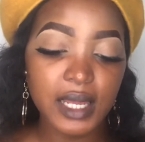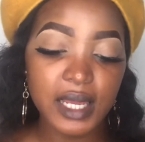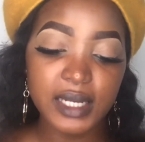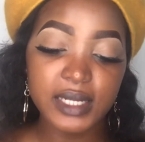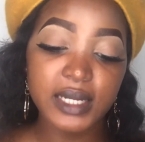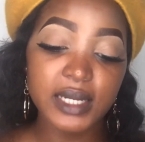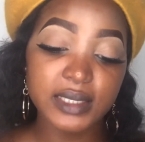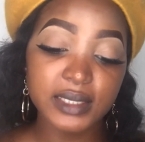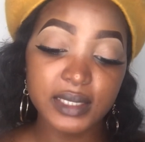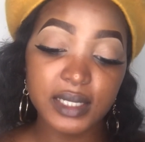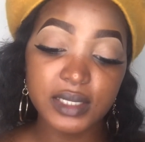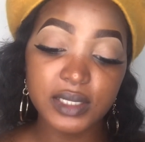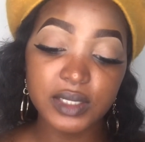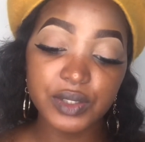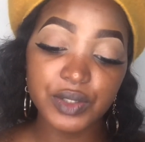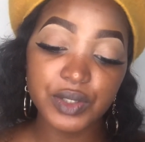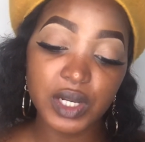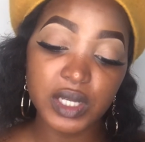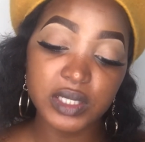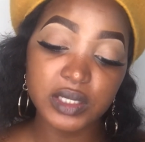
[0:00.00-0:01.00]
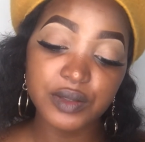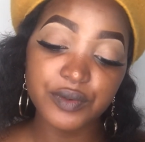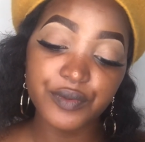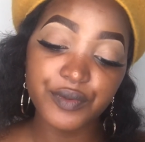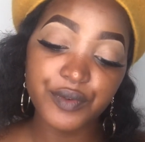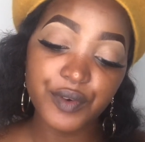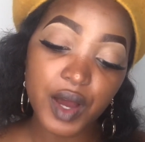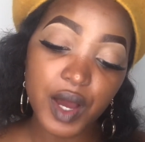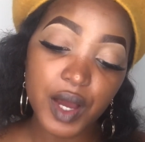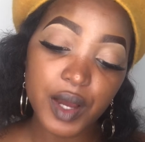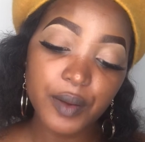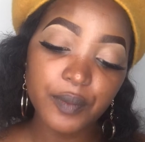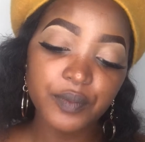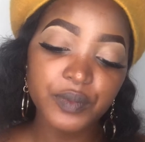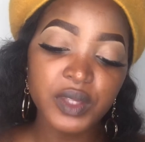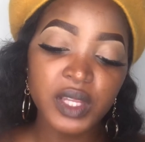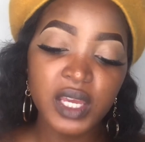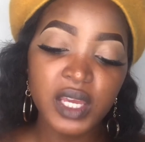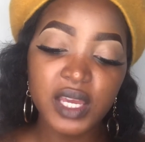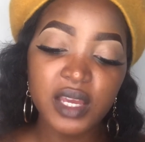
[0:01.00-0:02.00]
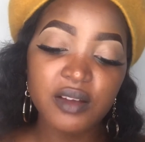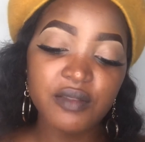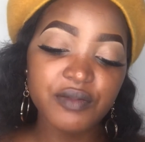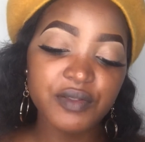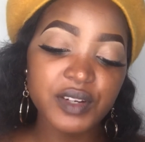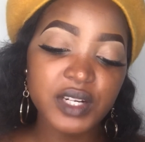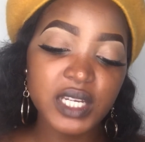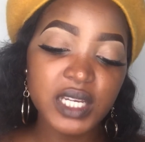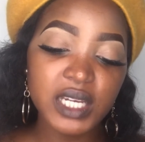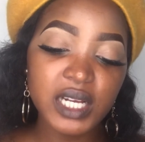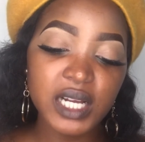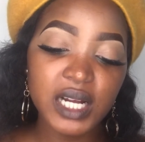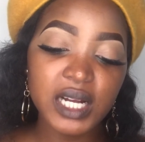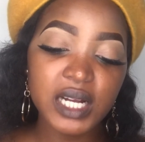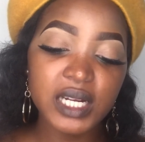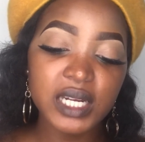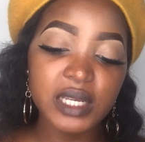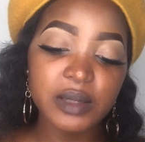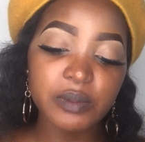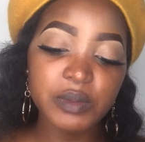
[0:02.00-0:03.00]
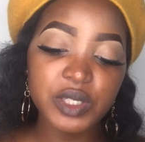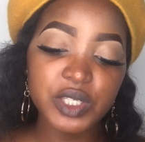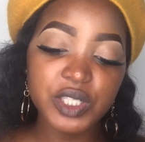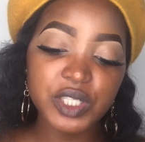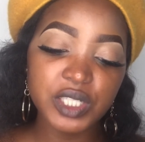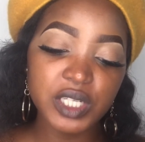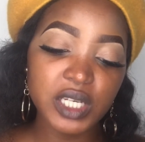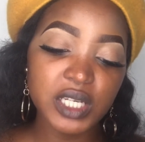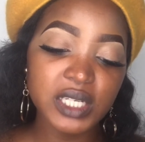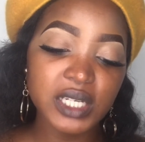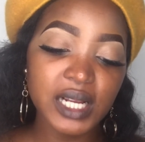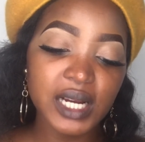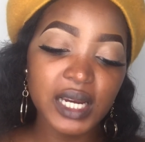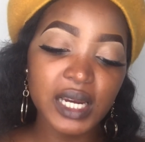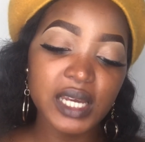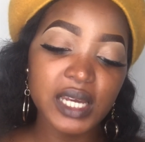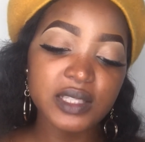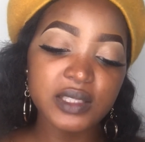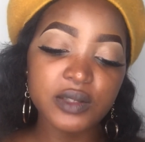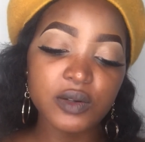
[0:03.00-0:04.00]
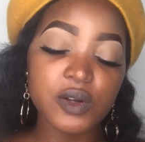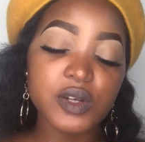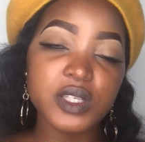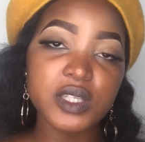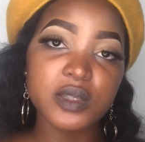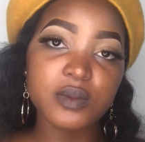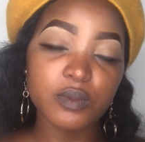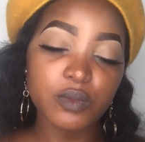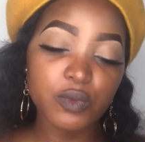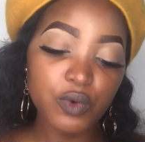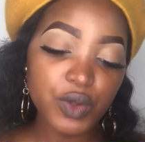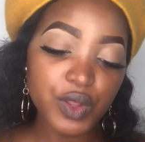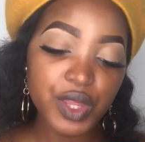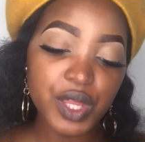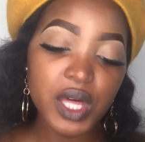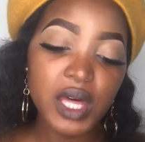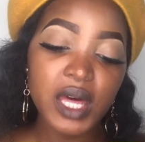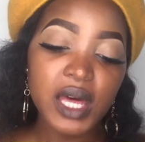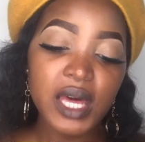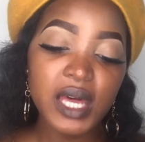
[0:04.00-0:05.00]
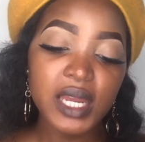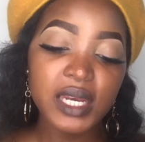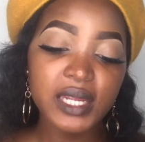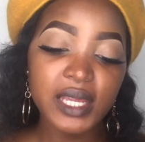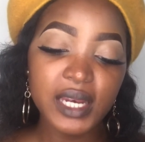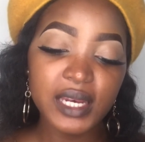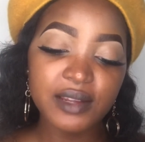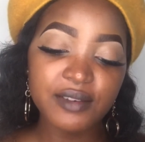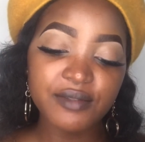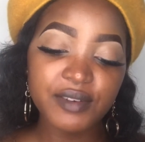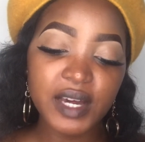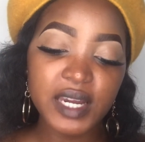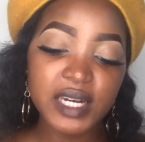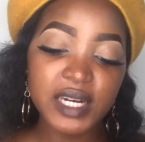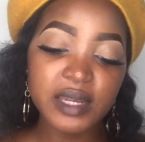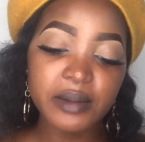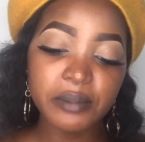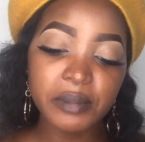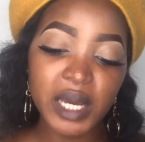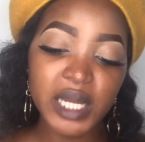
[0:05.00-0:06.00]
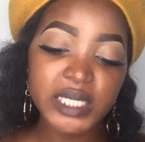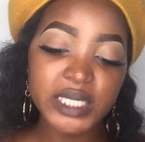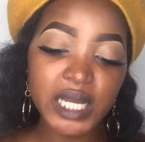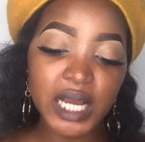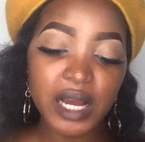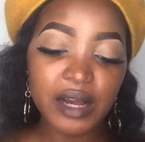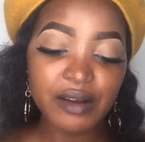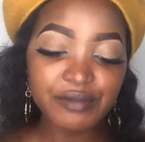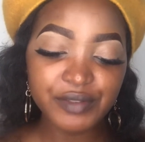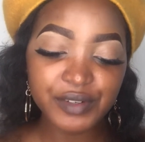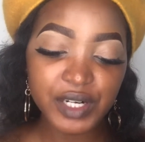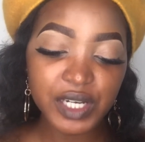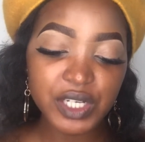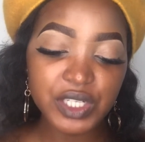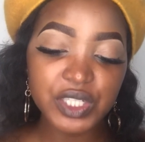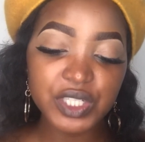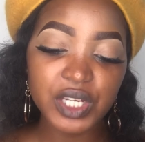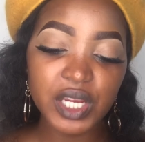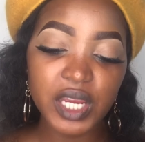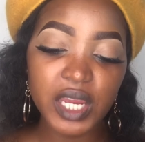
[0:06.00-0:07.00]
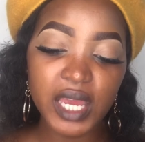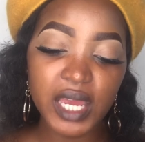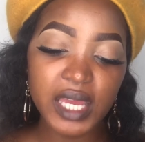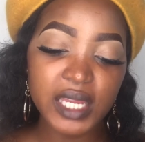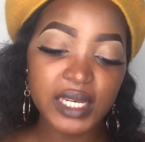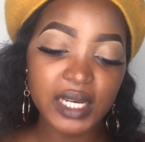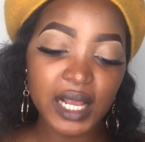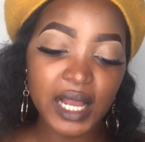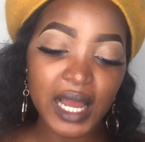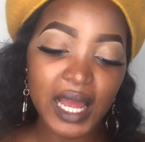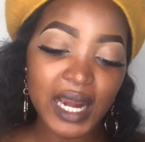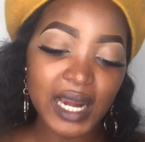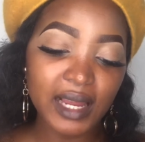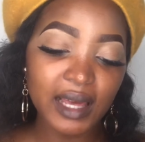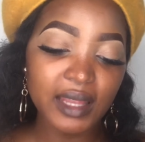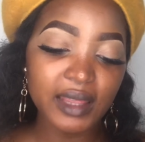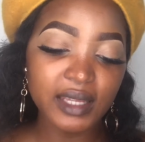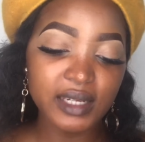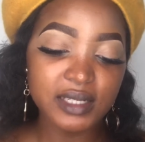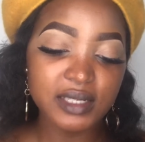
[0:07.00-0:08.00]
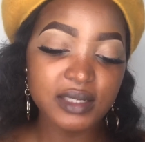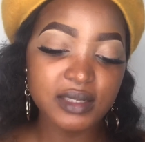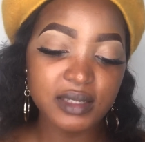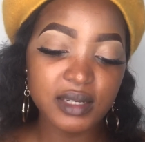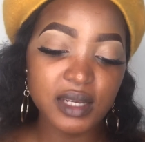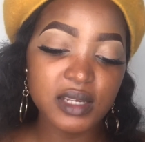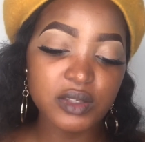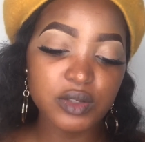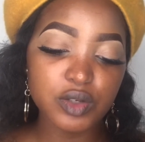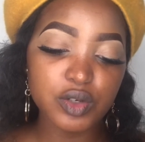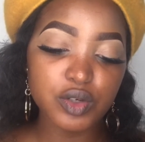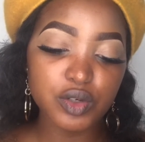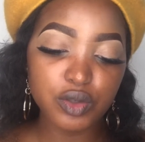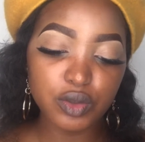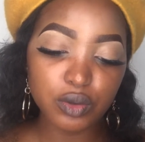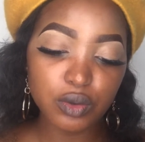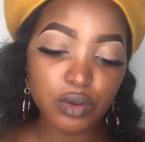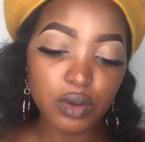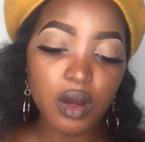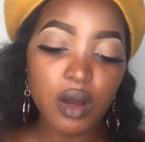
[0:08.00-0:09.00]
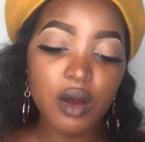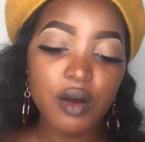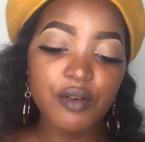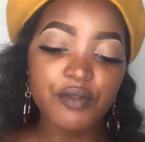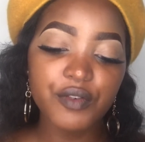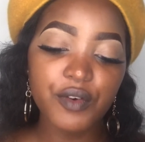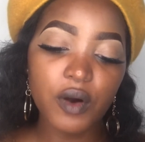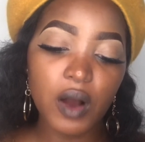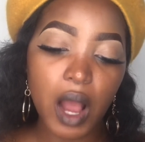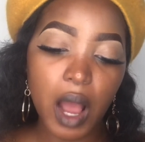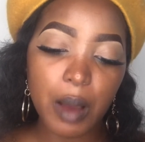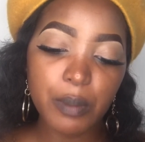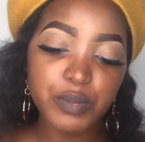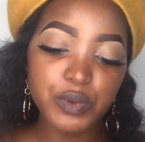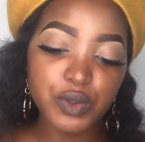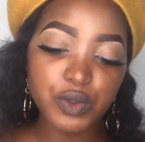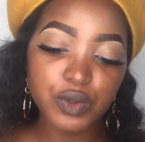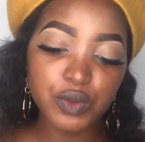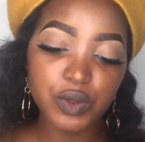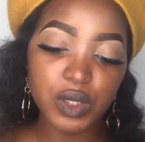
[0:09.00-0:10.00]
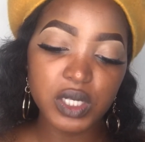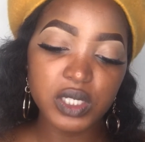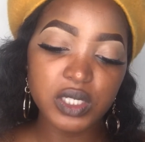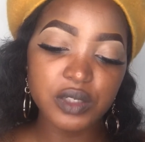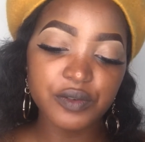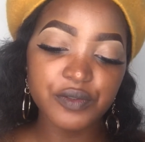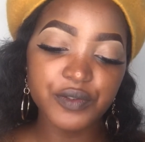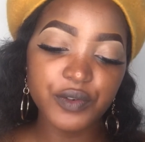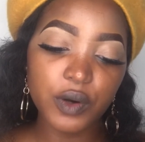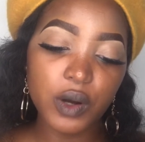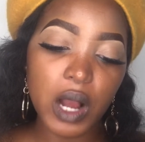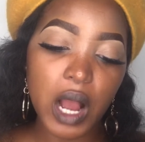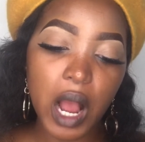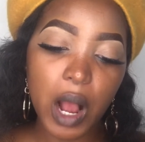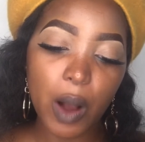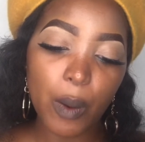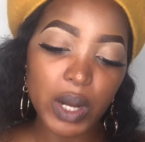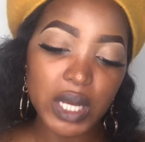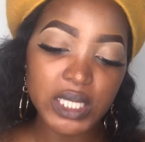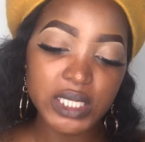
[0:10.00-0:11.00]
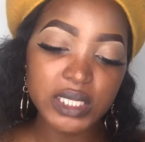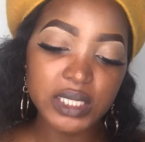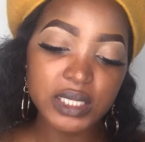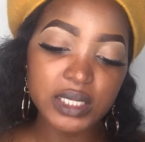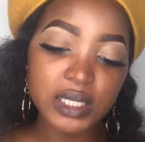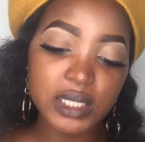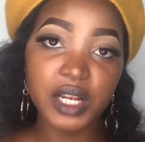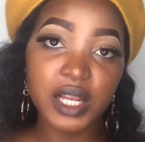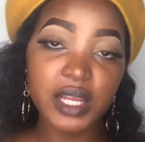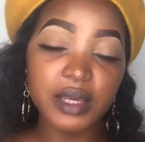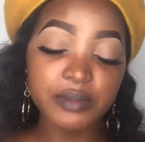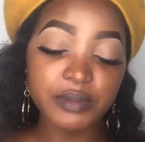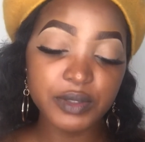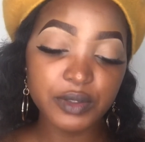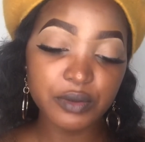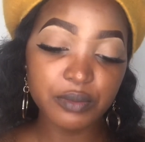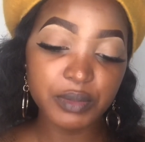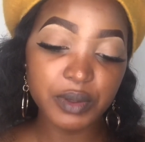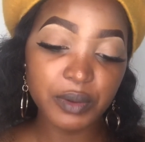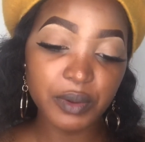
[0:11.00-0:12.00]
doesn't transfer. Every creamy shade glides on smooth, delivering matte coverage and color that stays true for up to 24 hours. Claims to be